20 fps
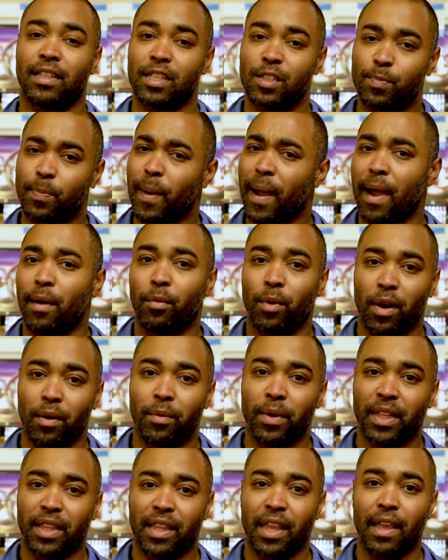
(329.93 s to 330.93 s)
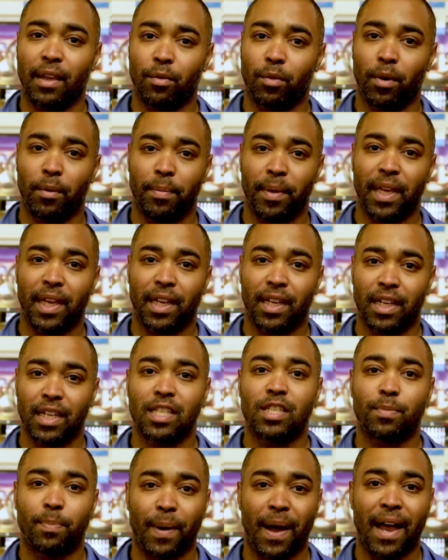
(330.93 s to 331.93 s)
the spot where we think would be a
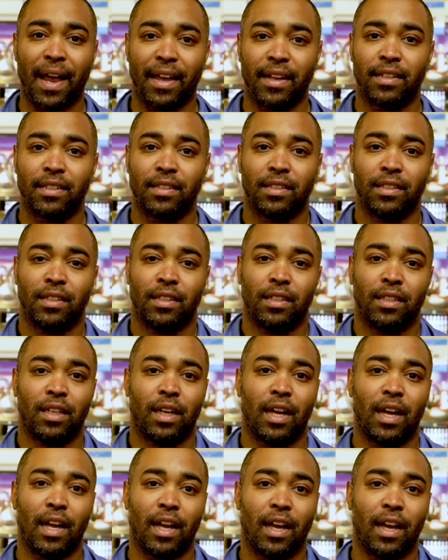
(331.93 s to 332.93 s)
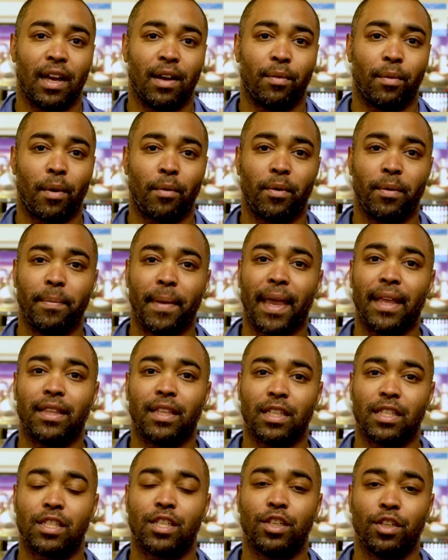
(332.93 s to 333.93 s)
good spot, where we made
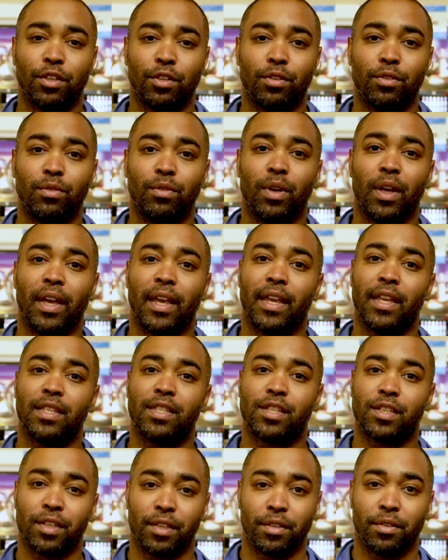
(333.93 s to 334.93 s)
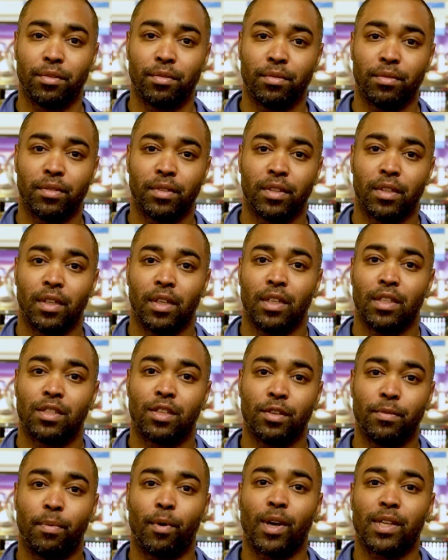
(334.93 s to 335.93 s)
the 2 and 2,
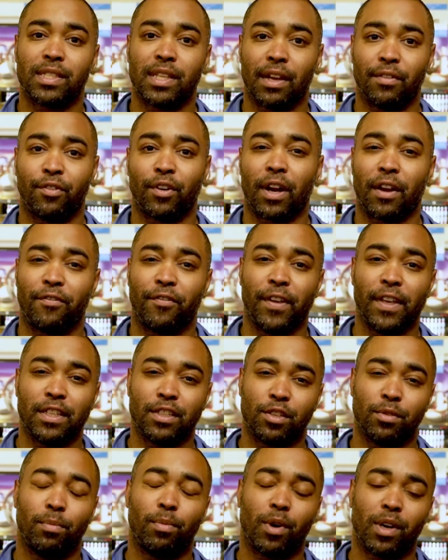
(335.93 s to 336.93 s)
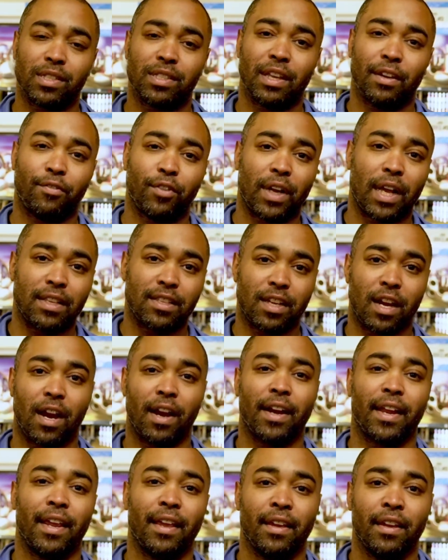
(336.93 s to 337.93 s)
2 boards left with our feet, 2 boards left with our
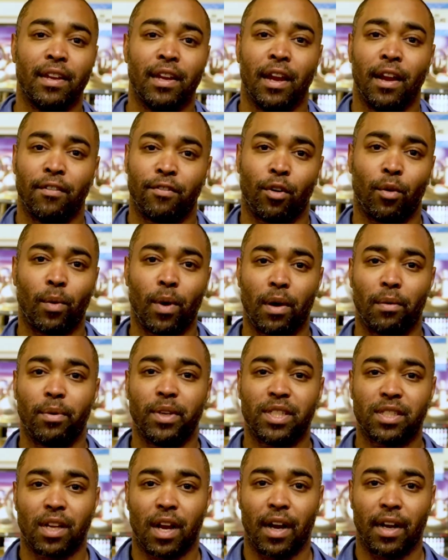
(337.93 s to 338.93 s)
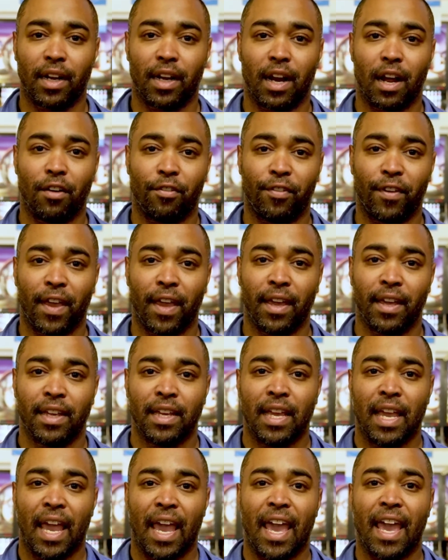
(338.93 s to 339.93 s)
target from where we started off at.
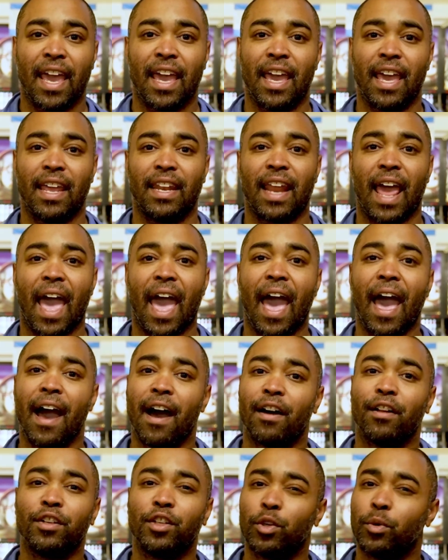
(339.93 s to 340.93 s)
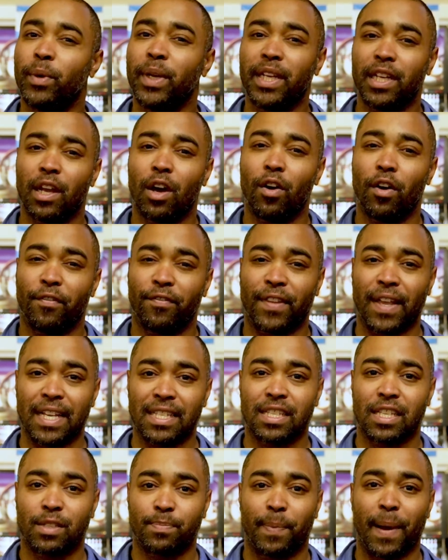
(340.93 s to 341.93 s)
And how do we know if
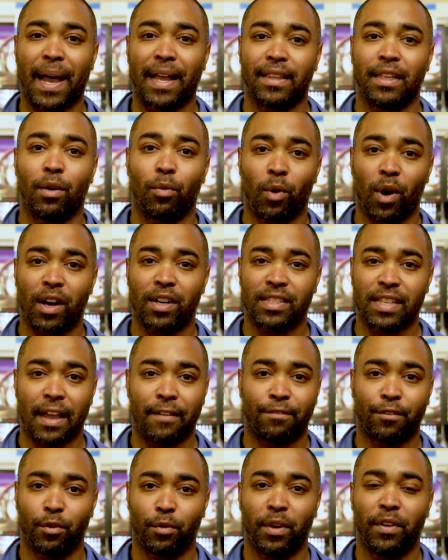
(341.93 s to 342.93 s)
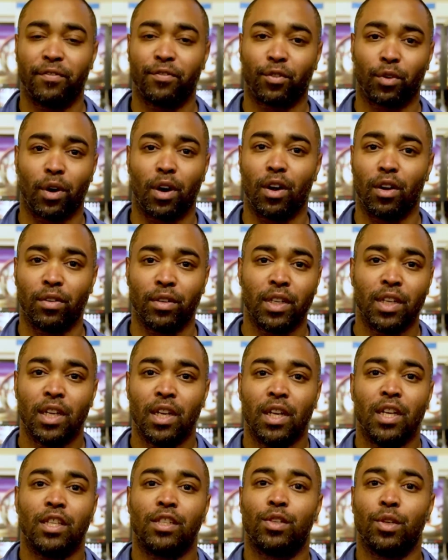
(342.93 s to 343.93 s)
that's a spot that works after we've thrown
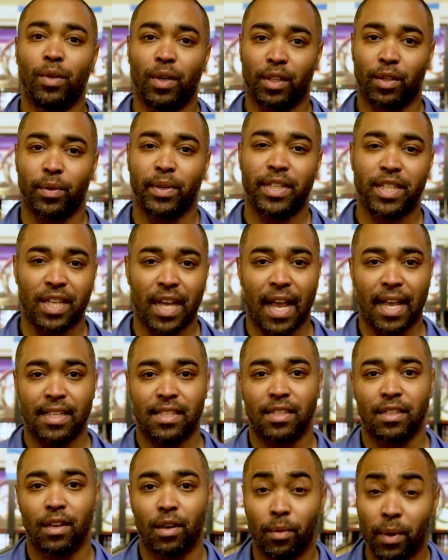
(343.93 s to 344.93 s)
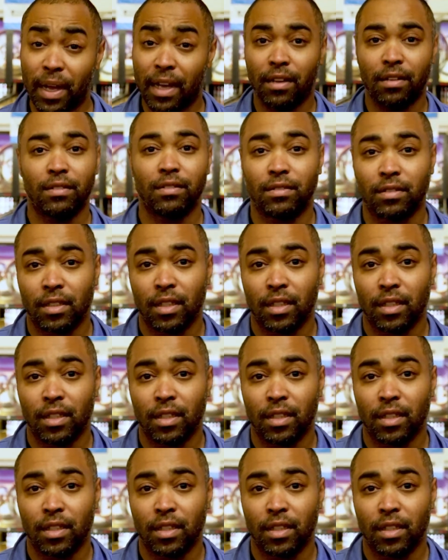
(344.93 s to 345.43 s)
2 or 3 shots? Well,